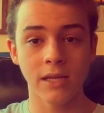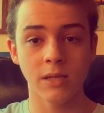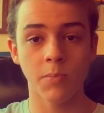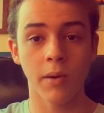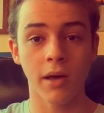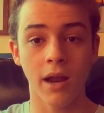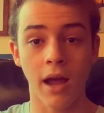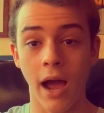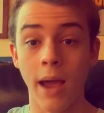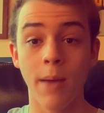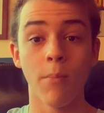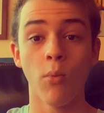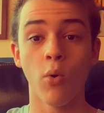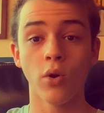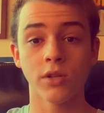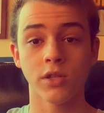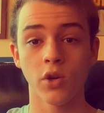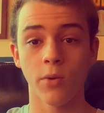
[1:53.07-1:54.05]
but I
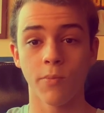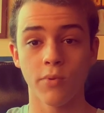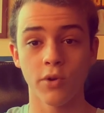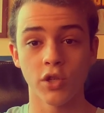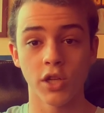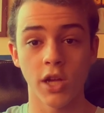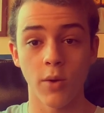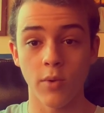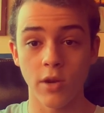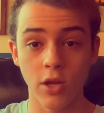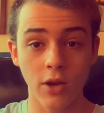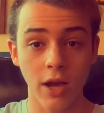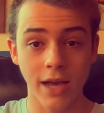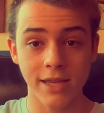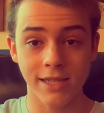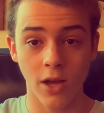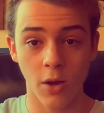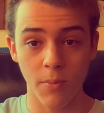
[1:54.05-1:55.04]
more so appreciate when you
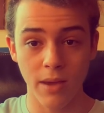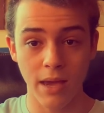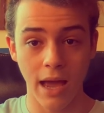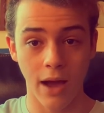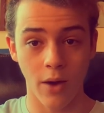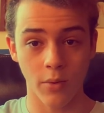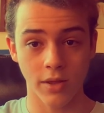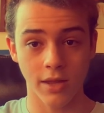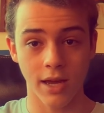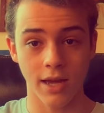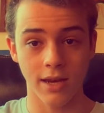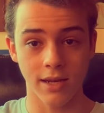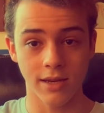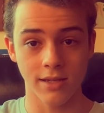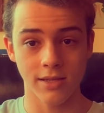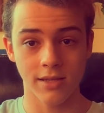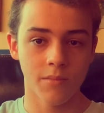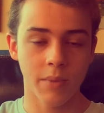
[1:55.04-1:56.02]
guys help me out with ideas.